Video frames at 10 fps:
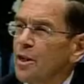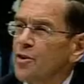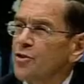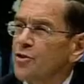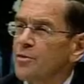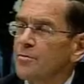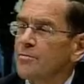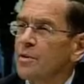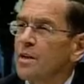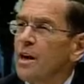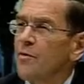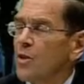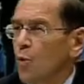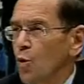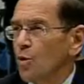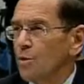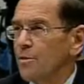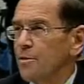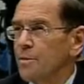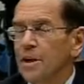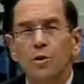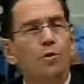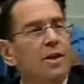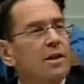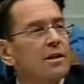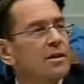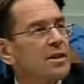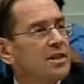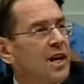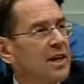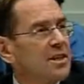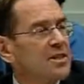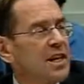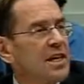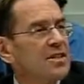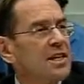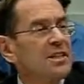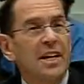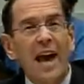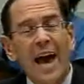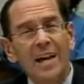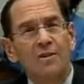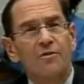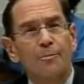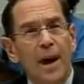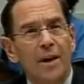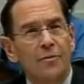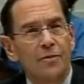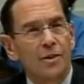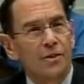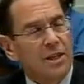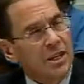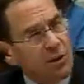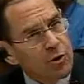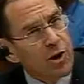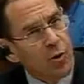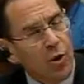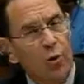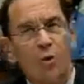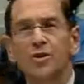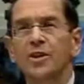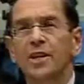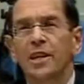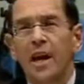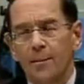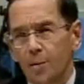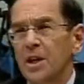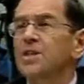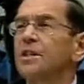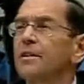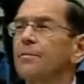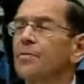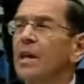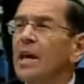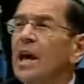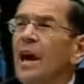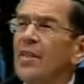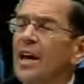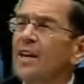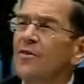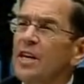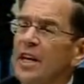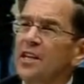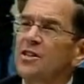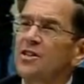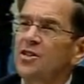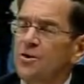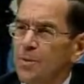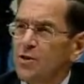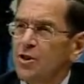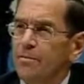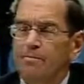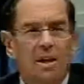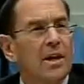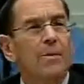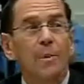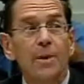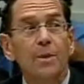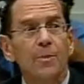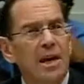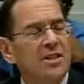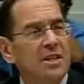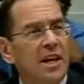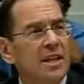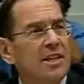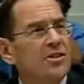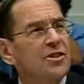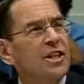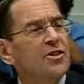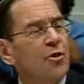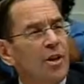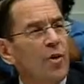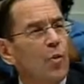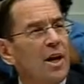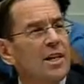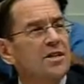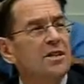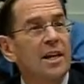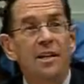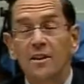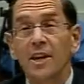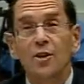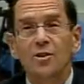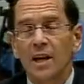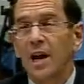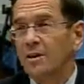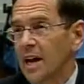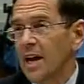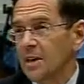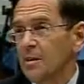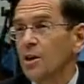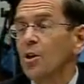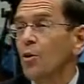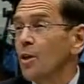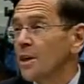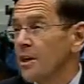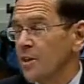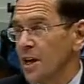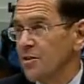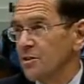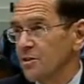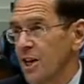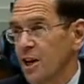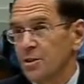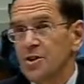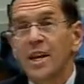inch of the world, including the United States, is an active battlefield, including where we're sitting at present. And that if he has a suspicion, maybe by his gut instincts or otherwise, that there's Al-Qaeda or an international terrorist